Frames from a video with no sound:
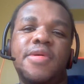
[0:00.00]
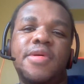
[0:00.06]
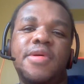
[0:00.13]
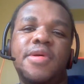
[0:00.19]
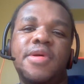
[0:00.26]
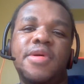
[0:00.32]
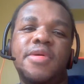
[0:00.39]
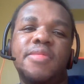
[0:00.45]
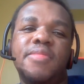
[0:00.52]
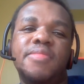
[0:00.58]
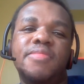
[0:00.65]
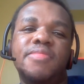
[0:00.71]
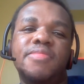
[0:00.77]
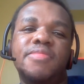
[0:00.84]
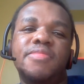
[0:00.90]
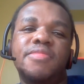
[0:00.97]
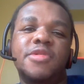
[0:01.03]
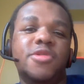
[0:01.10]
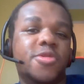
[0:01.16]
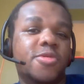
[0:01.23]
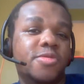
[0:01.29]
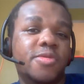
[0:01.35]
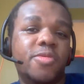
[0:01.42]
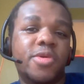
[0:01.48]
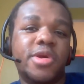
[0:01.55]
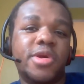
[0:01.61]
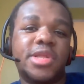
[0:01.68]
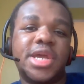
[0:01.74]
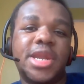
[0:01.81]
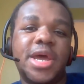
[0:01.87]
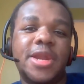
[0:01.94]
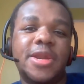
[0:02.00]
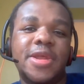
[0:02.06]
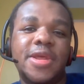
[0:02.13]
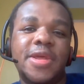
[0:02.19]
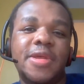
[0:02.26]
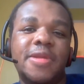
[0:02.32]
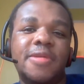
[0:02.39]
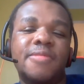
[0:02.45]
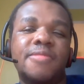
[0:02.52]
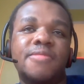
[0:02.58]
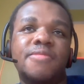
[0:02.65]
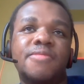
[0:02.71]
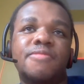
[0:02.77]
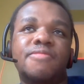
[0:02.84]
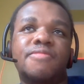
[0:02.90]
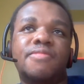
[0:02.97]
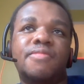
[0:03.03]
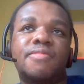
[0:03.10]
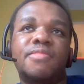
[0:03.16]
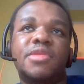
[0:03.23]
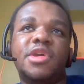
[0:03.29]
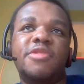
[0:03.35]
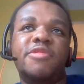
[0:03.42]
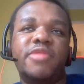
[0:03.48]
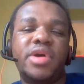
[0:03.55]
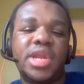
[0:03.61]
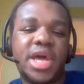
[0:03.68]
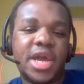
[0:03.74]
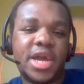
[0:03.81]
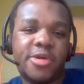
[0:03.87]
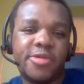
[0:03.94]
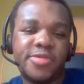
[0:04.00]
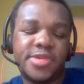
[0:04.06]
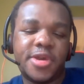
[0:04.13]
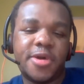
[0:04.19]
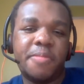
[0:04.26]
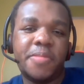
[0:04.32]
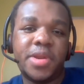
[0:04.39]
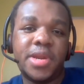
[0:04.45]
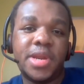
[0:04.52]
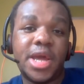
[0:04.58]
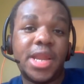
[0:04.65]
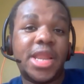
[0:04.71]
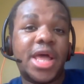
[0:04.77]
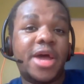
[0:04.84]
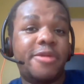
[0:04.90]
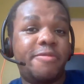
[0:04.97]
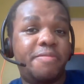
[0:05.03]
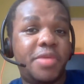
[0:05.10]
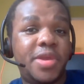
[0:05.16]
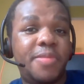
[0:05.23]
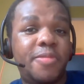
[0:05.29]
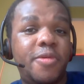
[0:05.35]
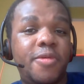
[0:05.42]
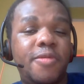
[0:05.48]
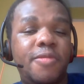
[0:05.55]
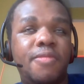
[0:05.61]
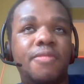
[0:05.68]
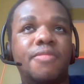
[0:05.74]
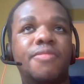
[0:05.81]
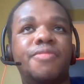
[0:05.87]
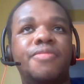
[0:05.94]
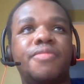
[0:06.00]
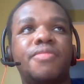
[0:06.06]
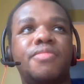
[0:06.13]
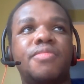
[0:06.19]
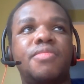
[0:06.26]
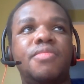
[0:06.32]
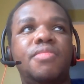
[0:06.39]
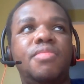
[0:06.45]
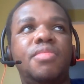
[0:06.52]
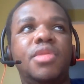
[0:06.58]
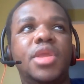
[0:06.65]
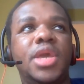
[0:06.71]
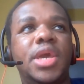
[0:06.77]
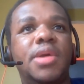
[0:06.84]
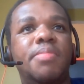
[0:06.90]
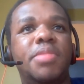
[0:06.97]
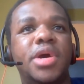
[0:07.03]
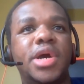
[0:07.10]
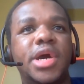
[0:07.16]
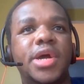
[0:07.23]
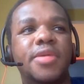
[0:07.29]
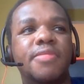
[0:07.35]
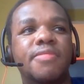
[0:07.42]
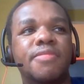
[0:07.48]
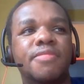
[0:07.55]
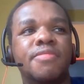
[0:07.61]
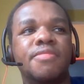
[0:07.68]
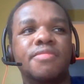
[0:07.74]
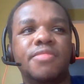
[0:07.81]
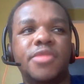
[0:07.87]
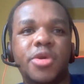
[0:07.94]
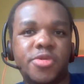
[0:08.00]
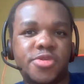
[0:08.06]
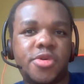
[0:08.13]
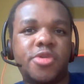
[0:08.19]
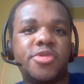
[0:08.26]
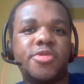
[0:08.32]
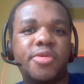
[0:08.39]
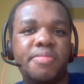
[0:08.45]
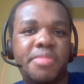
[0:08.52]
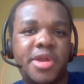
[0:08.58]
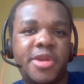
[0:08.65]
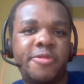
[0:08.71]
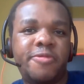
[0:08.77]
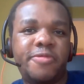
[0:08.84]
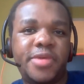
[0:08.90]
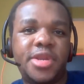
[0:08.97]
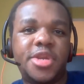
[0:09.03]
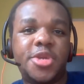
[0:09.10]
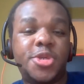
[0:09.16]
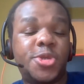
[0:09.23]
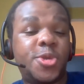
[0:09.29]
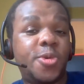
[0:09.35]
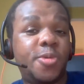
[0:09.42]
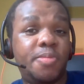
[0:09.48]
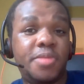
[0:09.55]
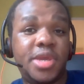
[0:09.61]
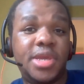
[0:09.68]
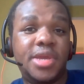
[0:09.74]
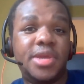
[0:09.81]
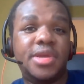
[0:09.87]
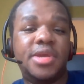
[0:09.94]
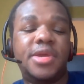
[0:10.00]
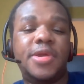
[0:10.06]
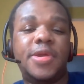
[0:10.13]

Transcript: um, do the work that I did. Felt like I was helping a lot of people, but there was also a benefit to me,